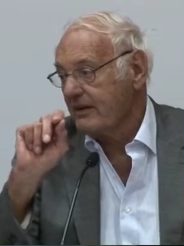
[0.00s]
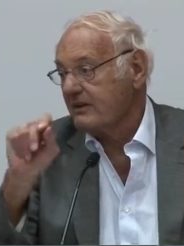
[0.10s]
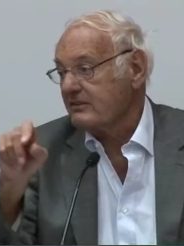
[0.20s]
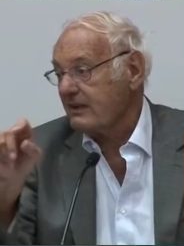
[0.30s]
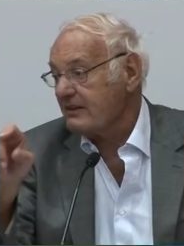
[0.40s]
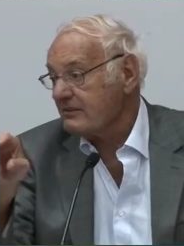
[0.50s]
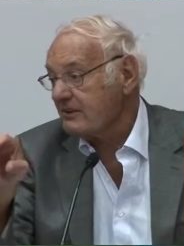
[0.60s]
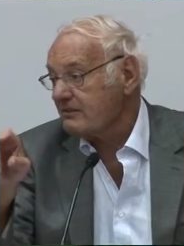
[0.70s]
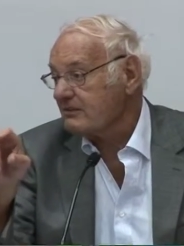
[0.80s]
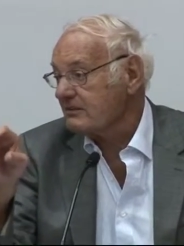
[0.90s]
And the
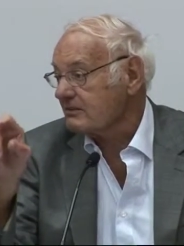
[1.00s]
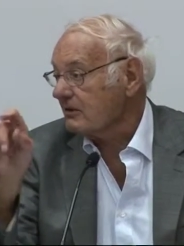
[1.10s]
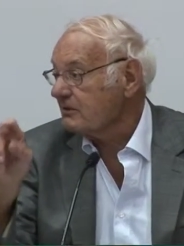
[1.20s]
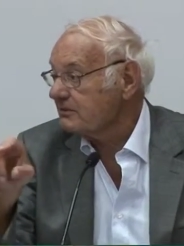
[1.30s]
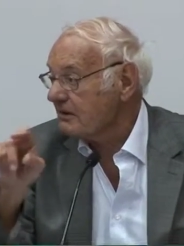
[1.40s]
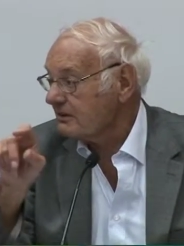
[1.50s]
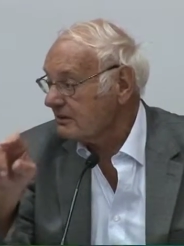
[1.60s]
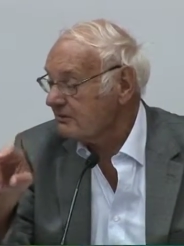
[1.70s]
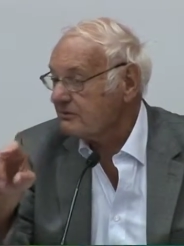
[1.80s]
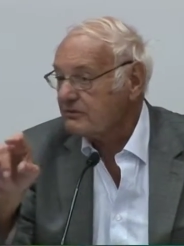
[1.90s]
others, the
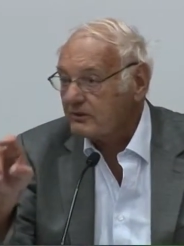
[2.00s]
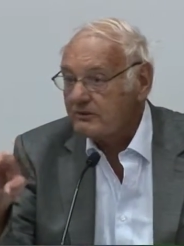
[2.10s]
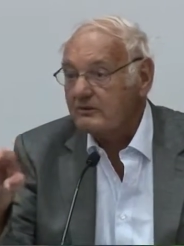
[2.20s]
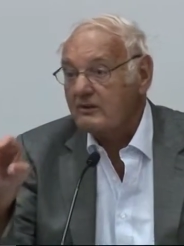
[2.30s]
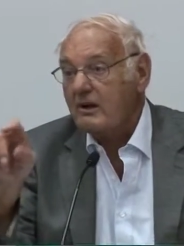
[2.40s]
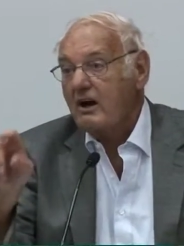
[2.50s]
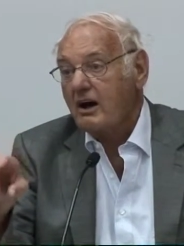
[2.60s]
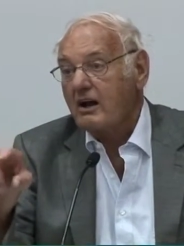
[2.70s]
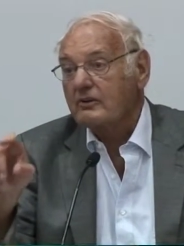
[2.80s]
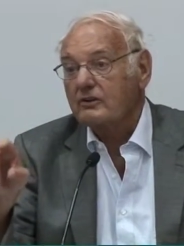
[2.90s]
cooperatives, for instance,
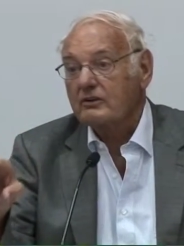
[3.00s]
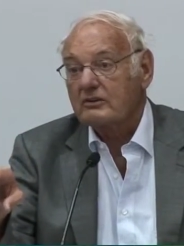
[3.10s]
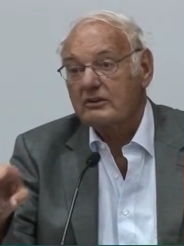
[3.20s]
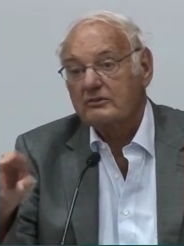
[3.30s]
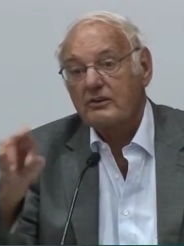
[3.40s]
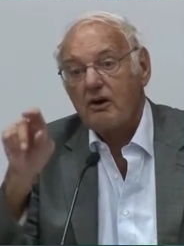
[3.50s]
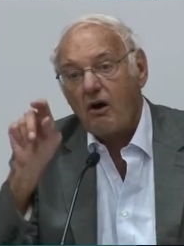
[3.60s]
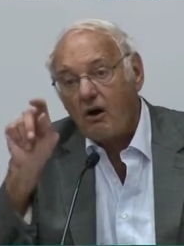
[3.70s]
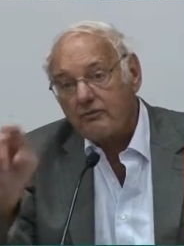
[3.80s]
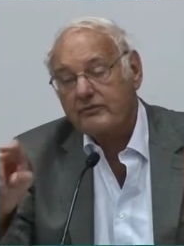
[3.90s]
are alternatives
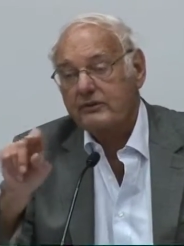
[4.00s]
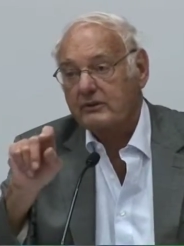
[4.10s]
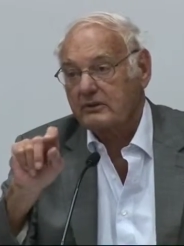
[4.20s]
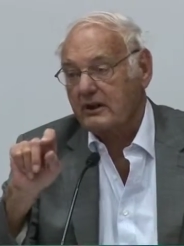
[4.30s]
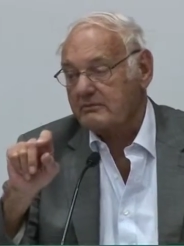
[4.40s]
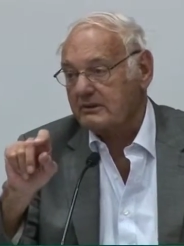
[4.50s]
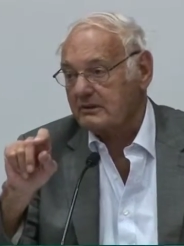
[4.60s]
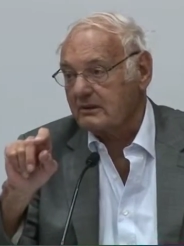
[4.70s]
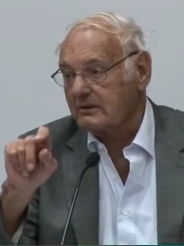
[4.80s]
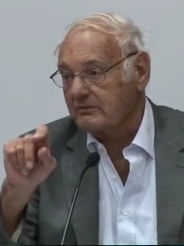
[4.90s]
of
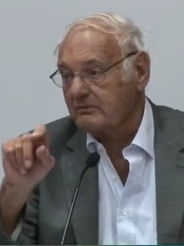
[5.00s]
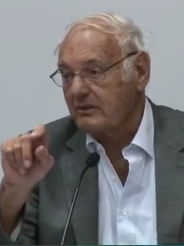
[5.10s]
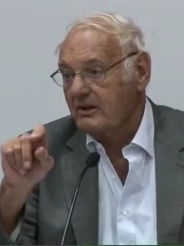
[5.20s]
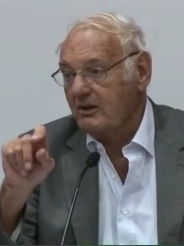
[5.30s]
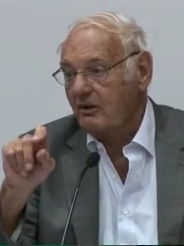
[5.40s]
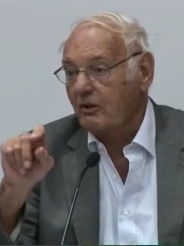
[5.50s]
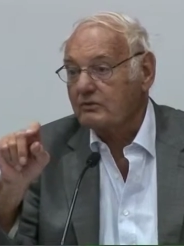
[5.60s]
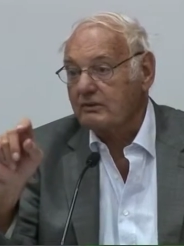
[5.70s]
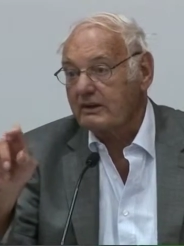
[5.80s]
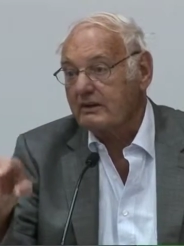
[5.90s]
capitalism
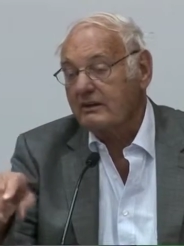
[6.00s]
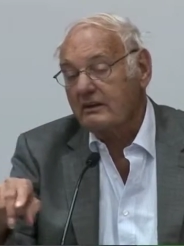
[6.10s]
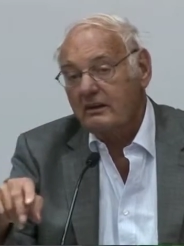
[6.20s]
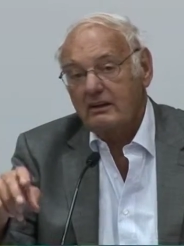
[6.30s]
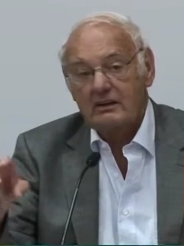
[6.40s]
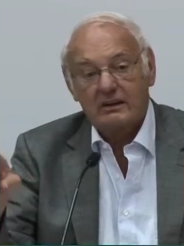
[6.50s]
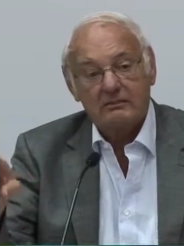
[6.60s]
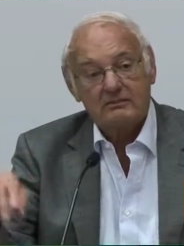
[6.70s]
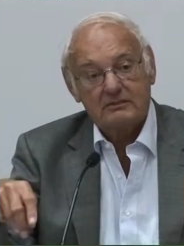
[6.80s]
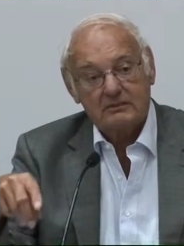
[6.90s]
already um,